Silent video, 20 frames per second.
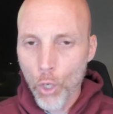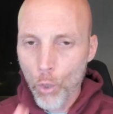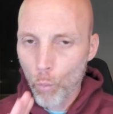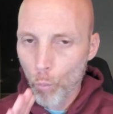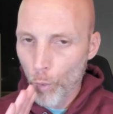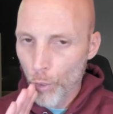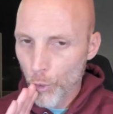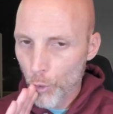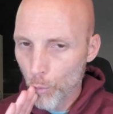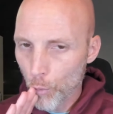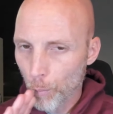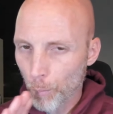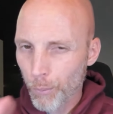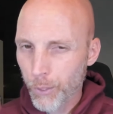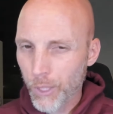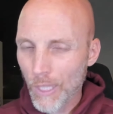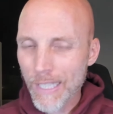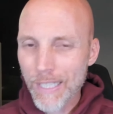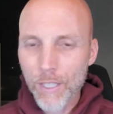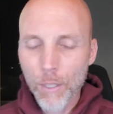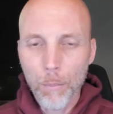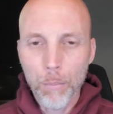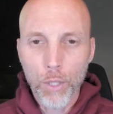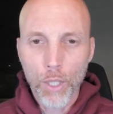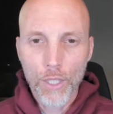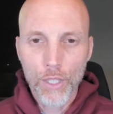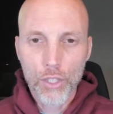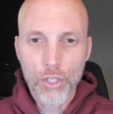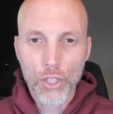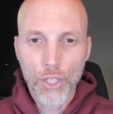when you plead the
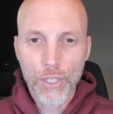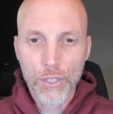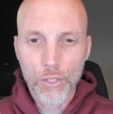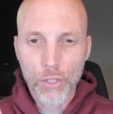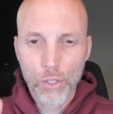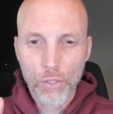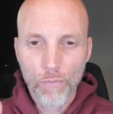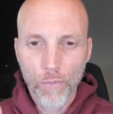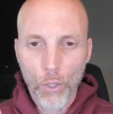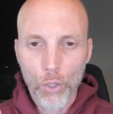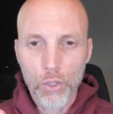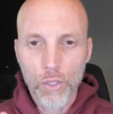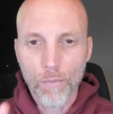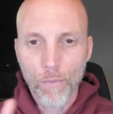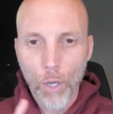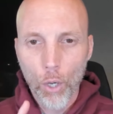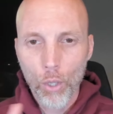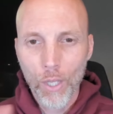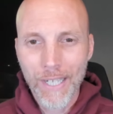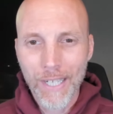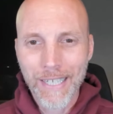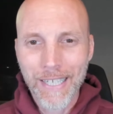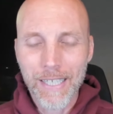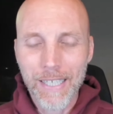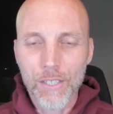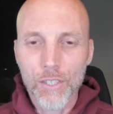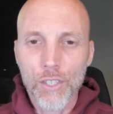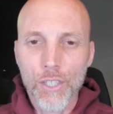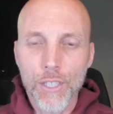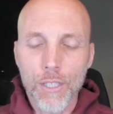blood of Jesus, first of all,
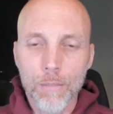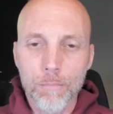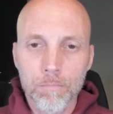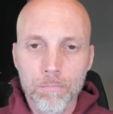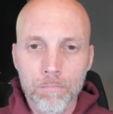against him?